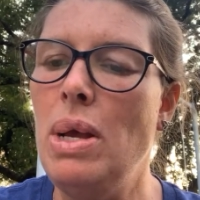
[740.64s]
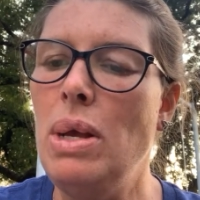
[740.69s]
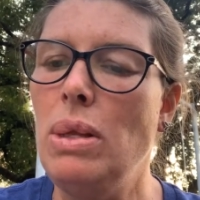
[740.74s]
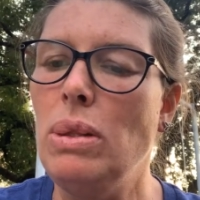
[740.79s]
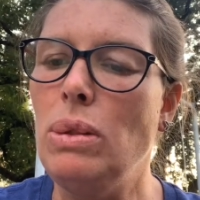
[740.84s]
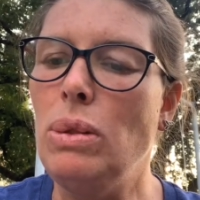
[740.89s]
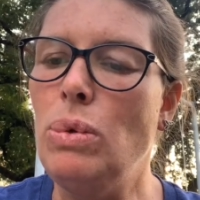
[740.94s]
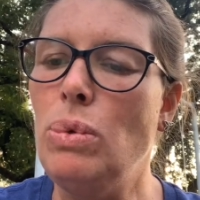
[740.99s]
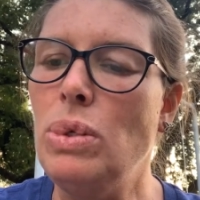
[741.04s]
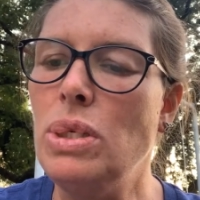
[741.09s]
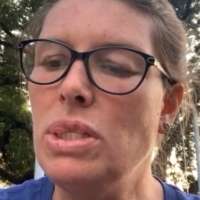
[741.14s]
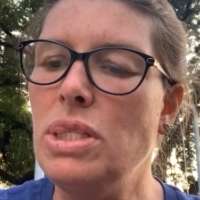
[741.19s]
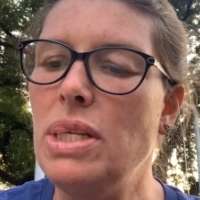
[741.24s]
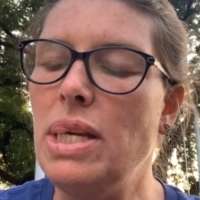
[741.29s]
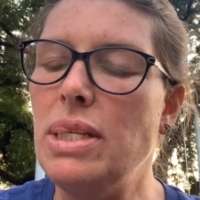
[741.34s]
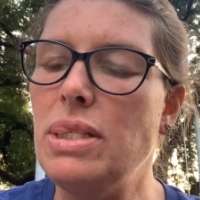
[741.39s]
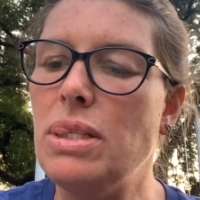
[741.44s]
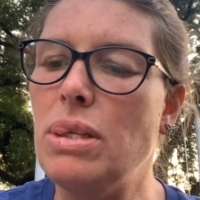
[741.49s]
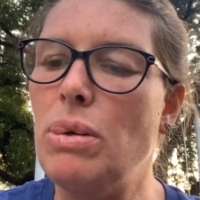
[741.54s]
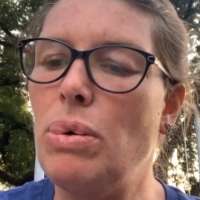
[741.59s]
Lourdes
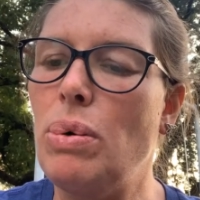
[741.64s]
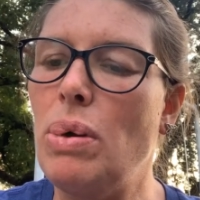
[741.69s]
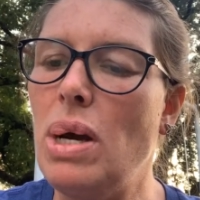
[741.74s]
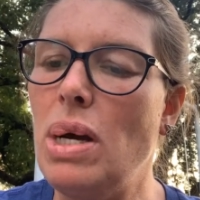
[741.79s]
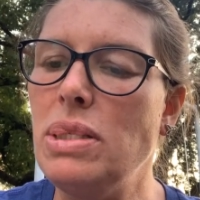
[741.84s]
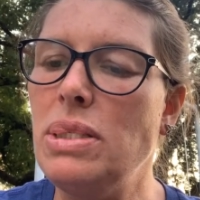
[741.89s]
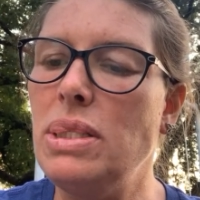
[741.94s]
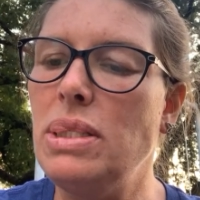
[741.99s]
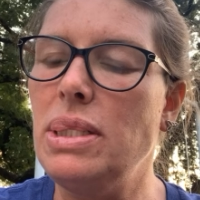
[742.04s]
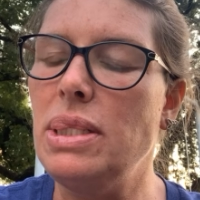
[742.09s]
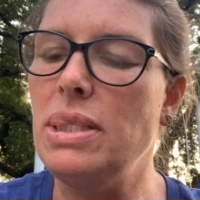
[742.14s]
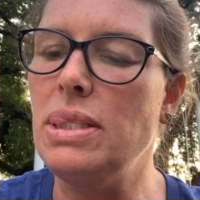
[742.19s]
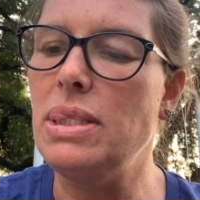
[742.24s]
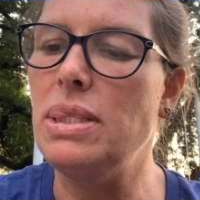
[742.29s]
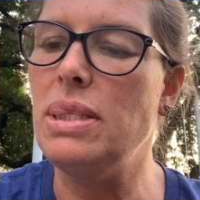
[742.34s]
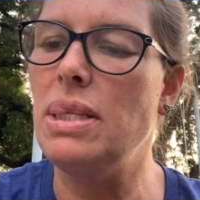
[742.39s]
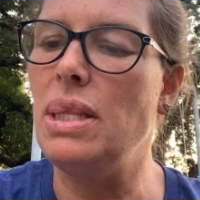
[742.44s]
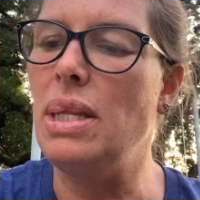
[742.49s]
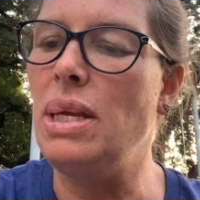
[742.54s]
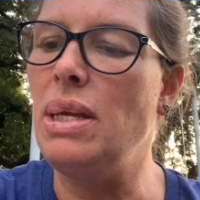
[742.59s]
has
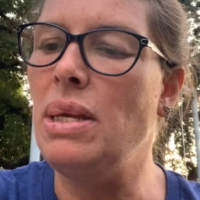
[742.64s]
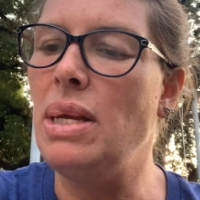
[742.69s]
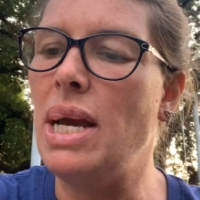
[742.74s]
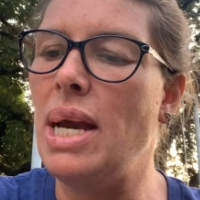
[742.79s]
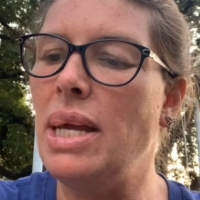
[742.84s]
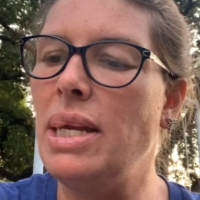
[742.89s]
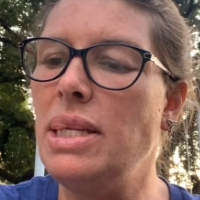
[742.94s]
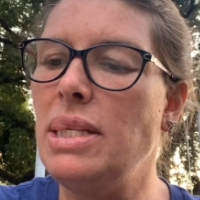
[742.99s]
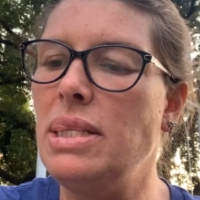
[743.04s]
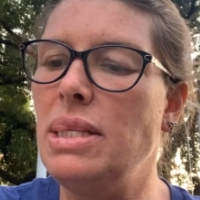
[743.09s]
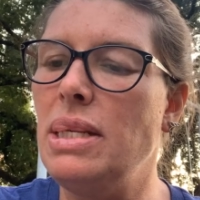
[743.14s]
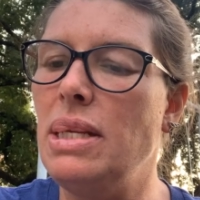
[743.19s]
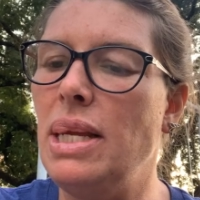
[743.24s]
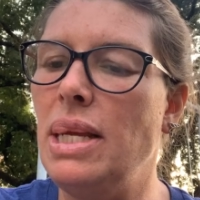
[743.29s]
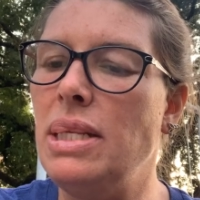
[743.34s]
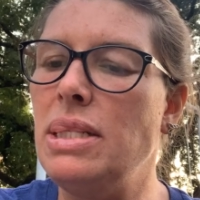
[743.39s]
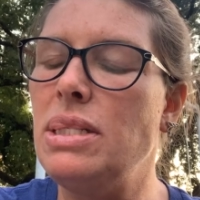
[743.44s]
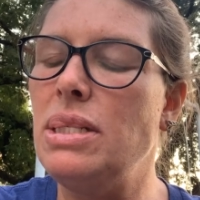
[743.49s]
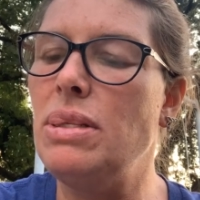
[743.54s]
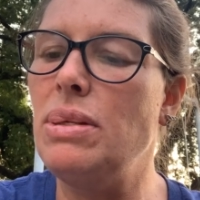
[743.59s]
crosses
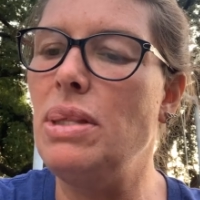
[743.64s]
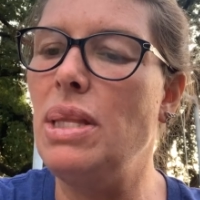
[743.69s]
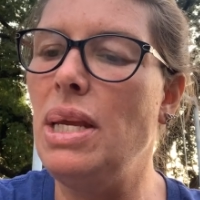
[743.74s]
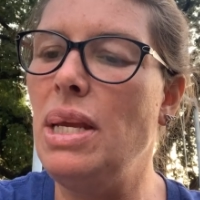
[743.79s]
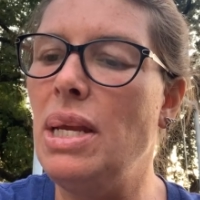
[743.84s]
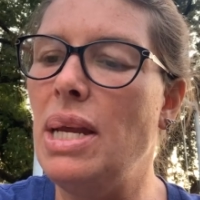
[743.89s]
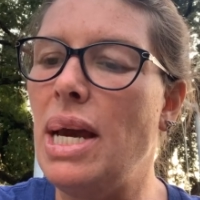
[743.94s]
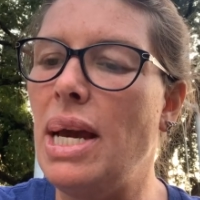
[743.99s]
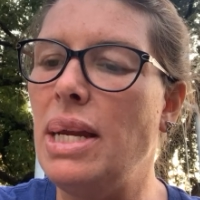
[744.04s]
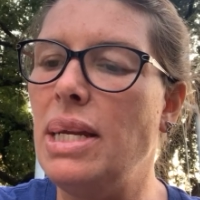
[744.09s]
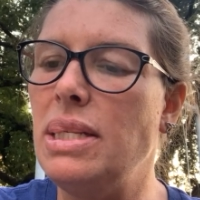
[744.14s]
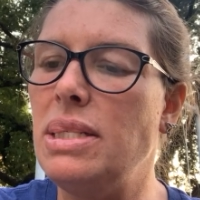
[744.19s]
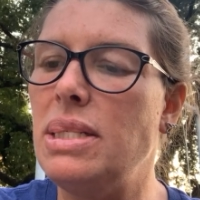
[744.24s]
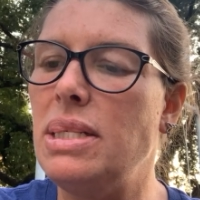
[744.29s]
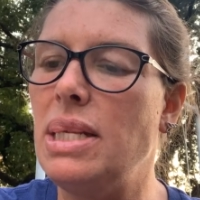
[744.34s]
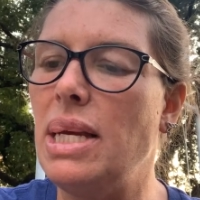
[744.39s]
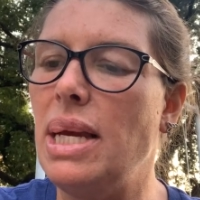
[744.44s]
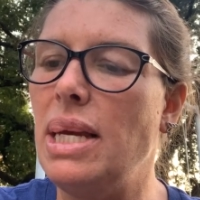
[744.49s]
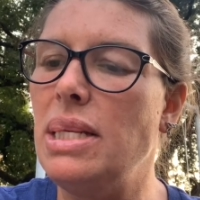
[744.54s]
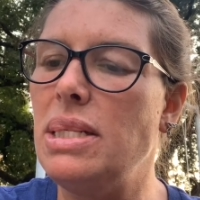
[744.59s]
into the United
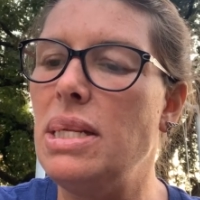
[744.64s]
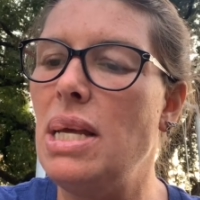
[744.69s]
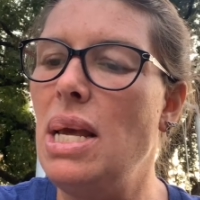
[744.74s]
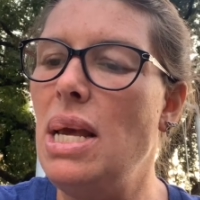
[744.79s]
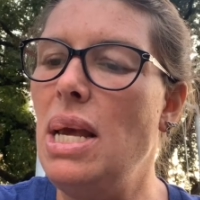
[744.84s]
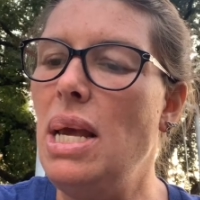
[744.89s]
States